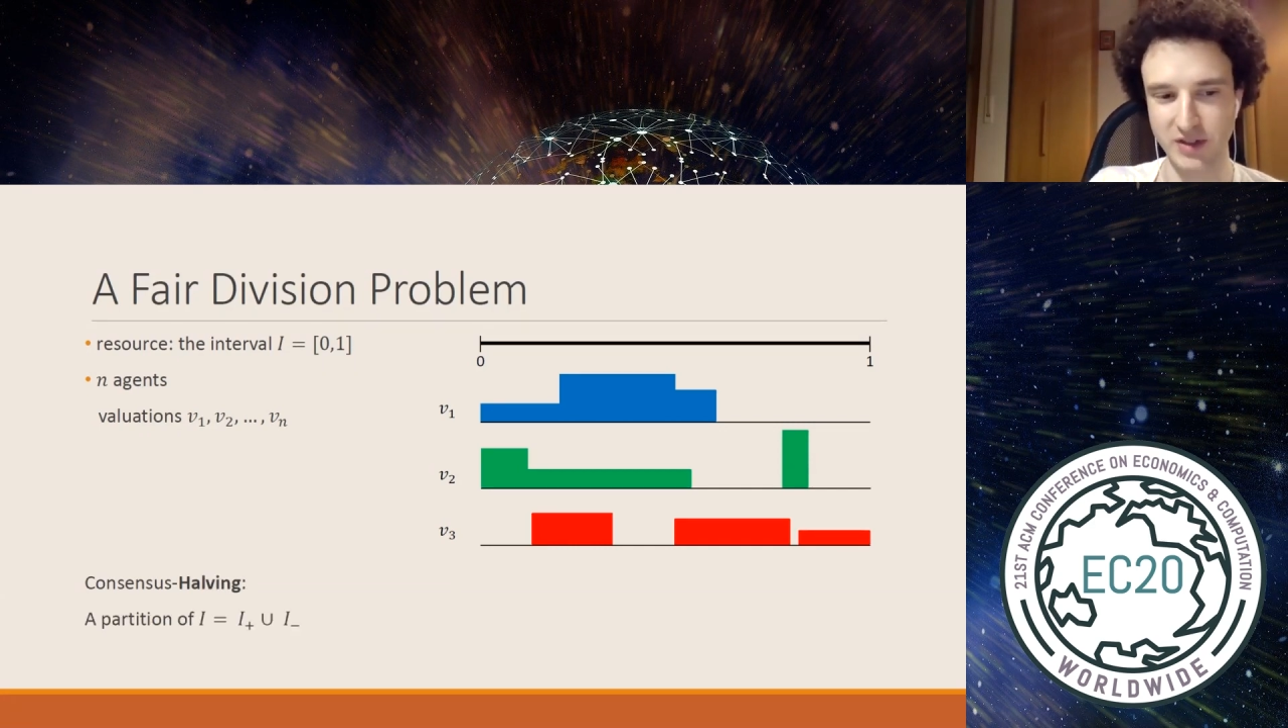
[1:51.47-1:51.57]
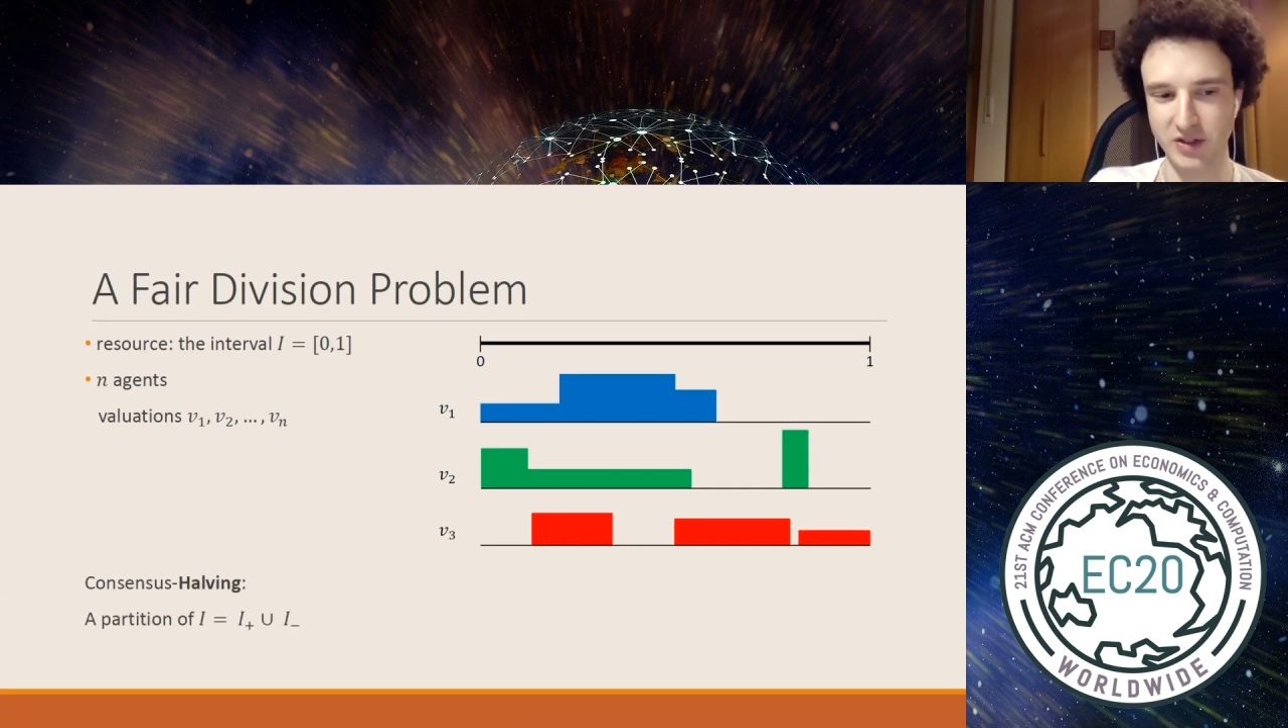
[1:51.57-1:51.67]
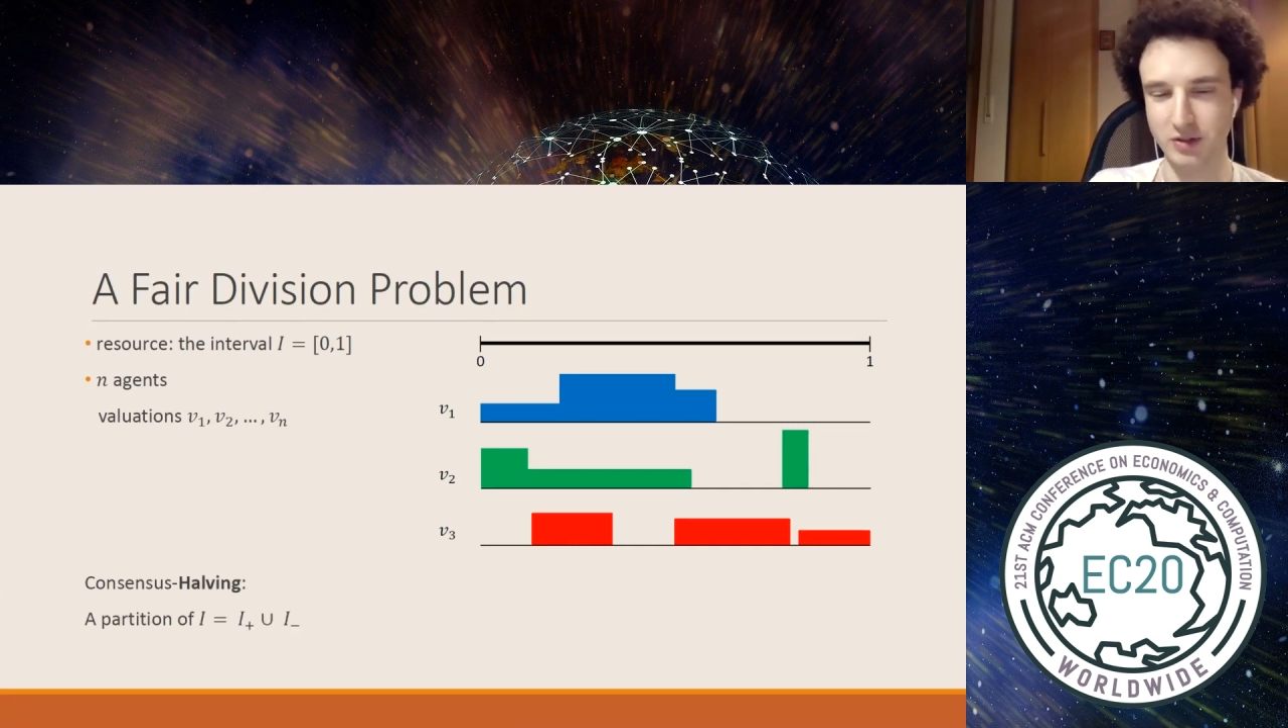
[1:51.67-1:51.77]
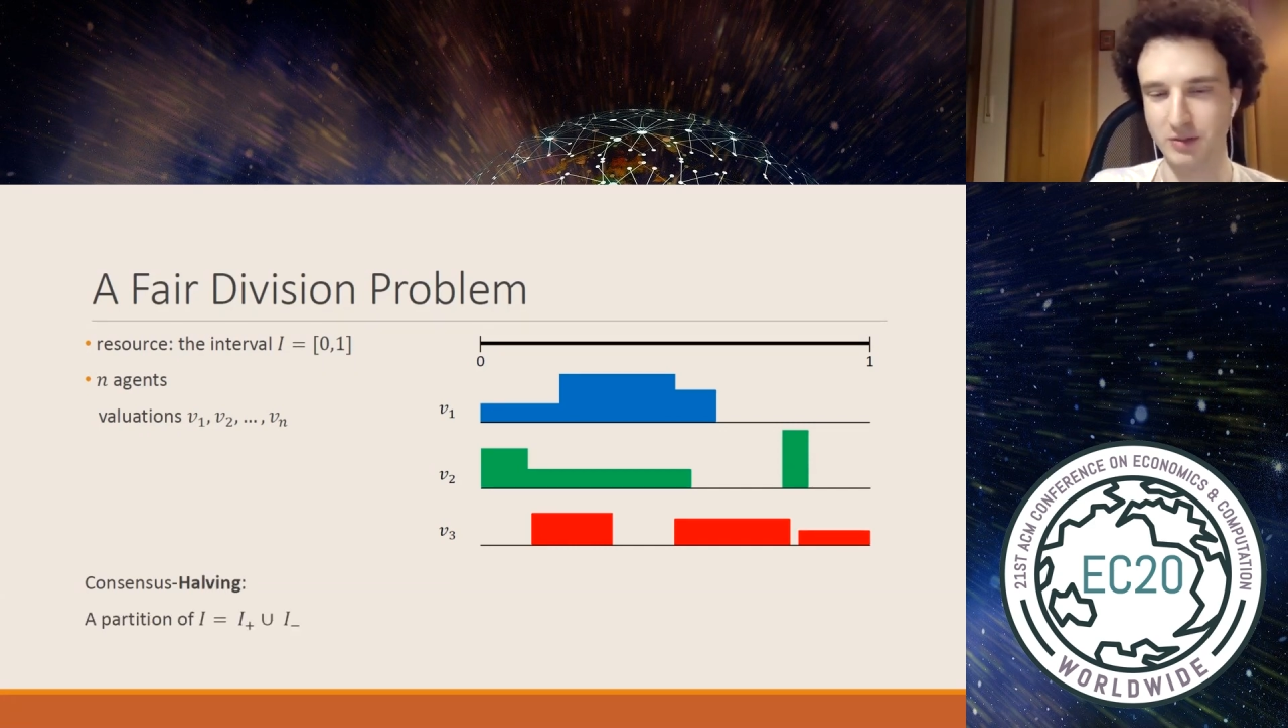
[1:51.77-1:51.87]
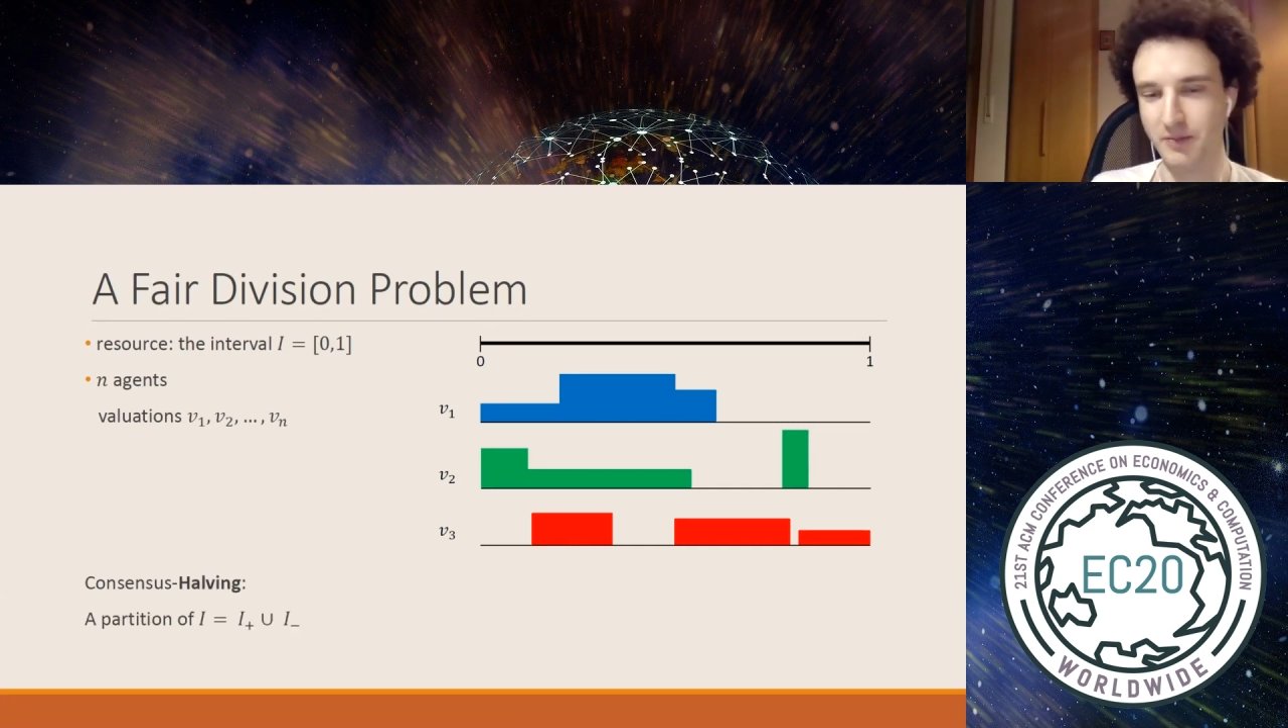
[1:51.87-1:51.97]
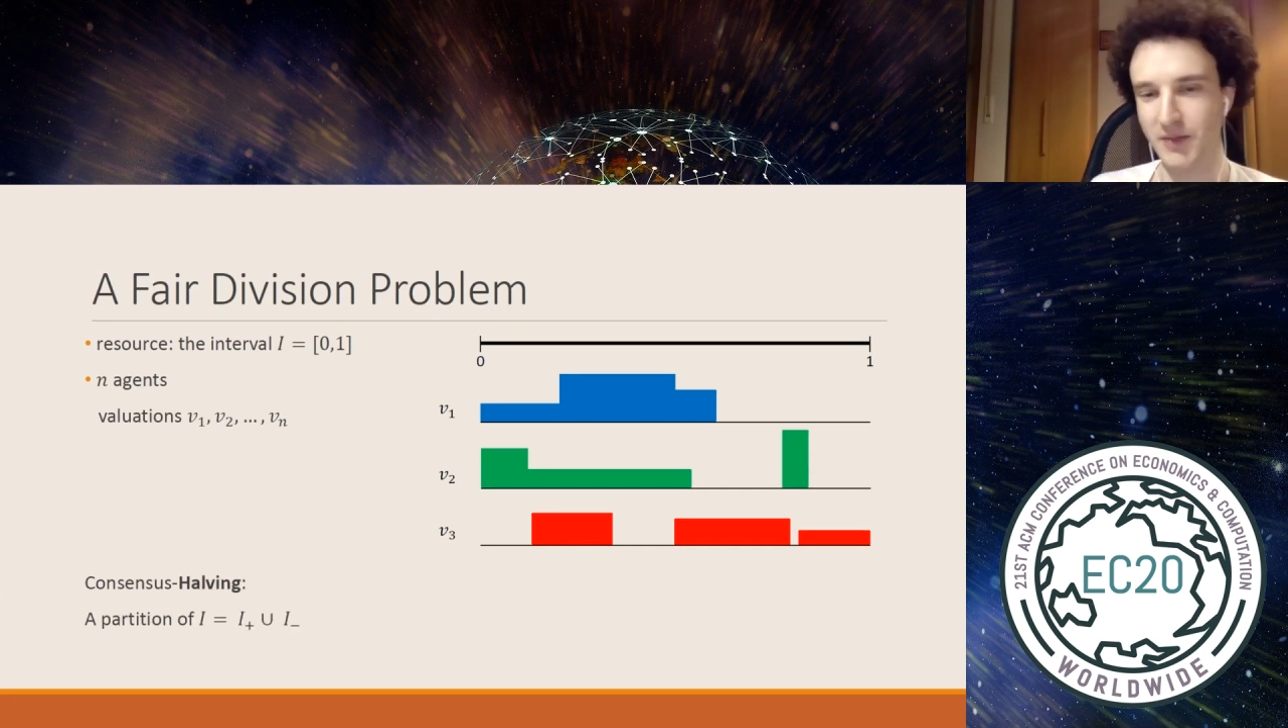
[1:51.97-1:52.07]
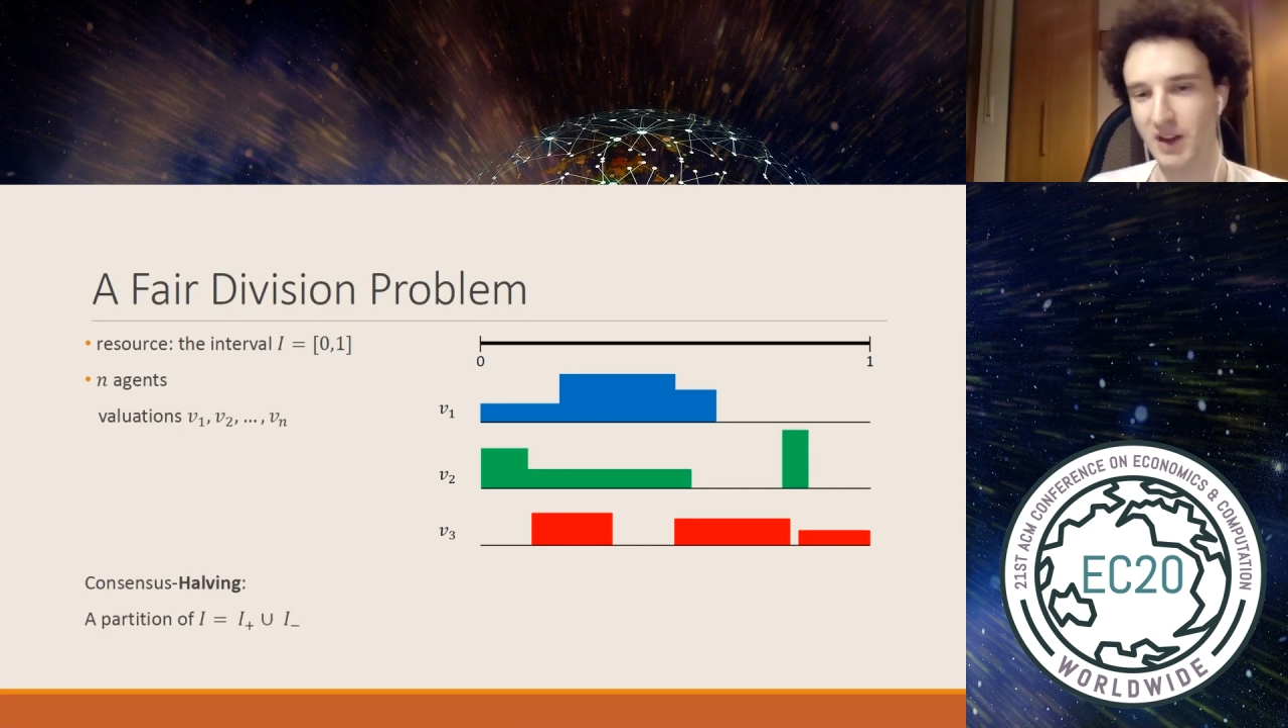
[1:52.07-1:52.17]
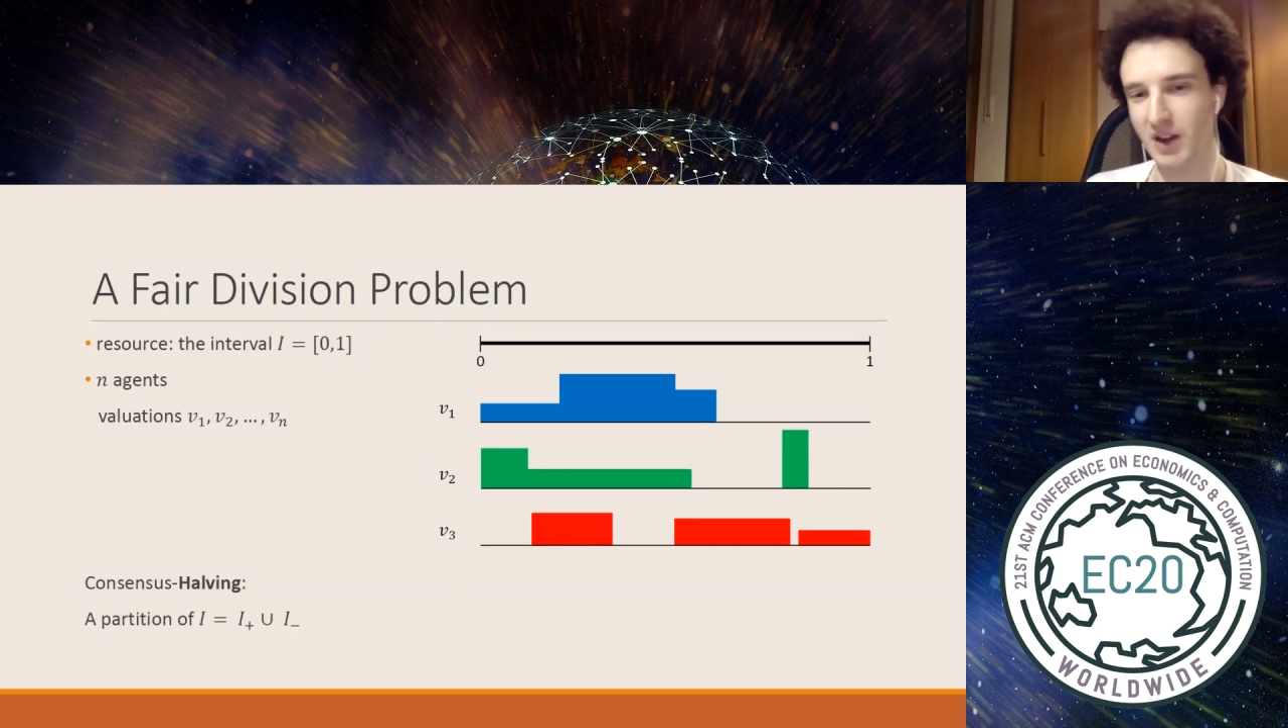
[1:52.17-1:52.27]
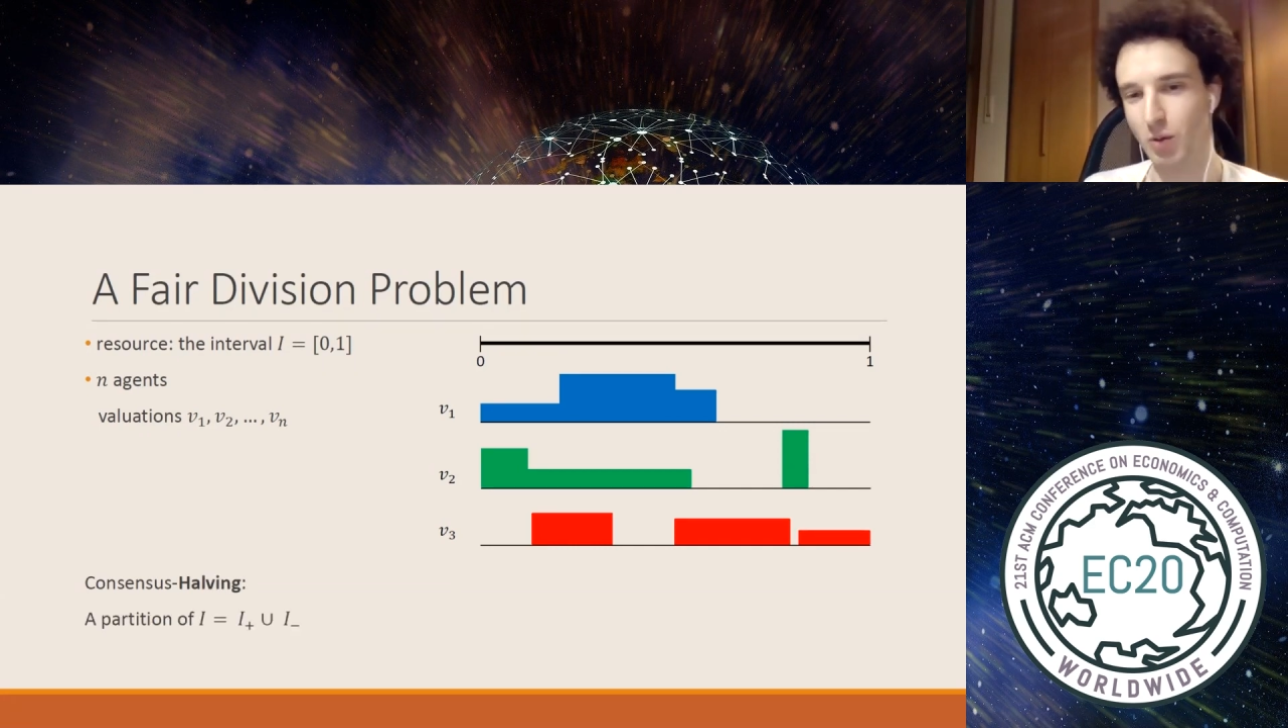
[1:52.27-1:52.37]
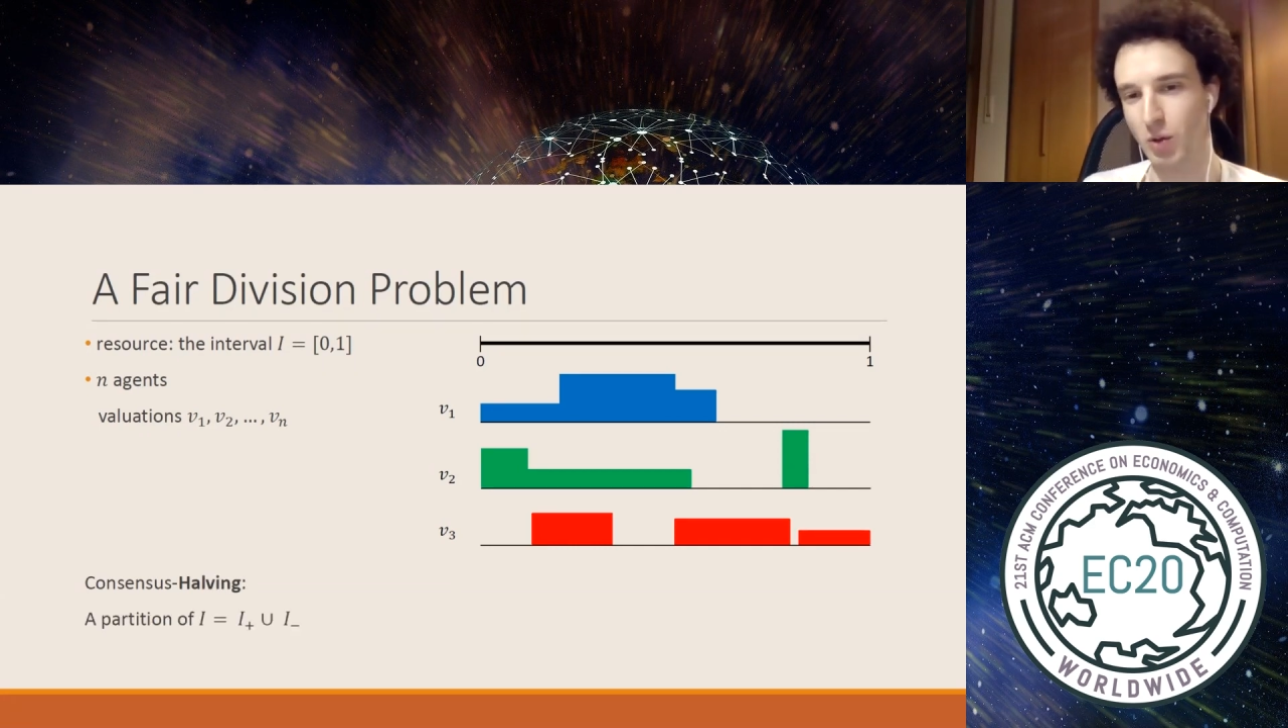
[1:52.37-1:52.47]
So
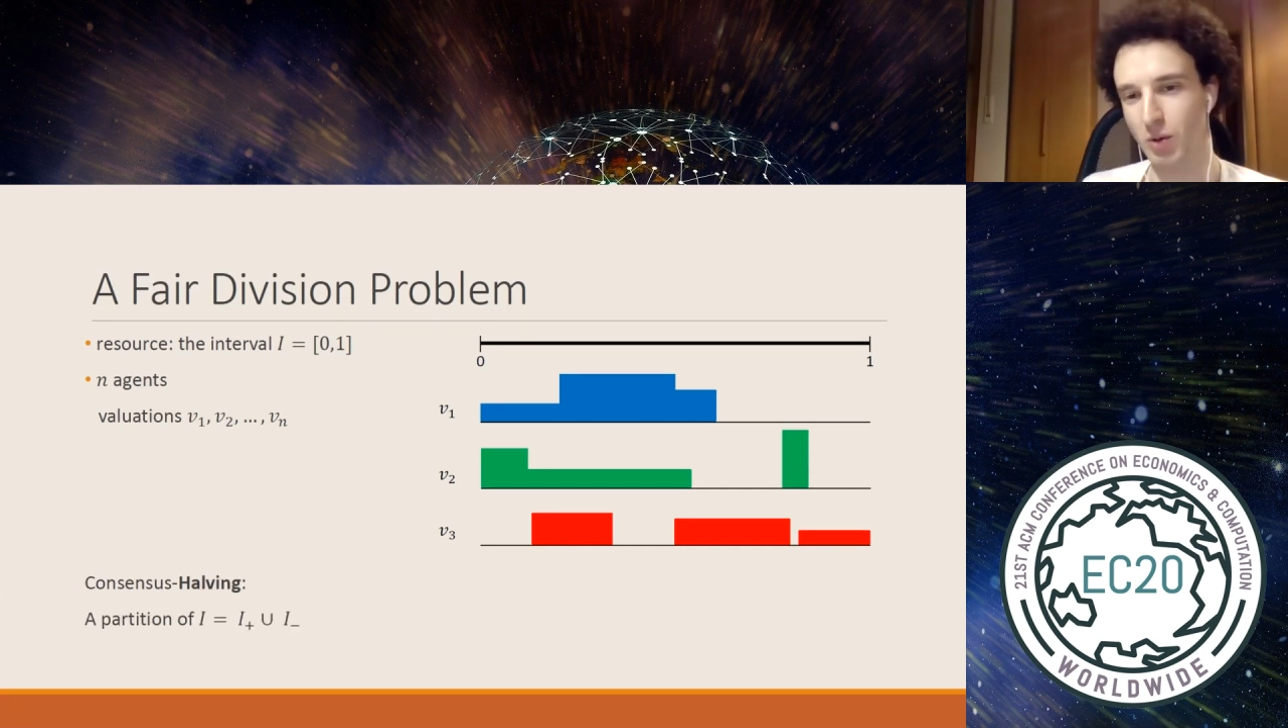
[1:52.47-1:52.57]
we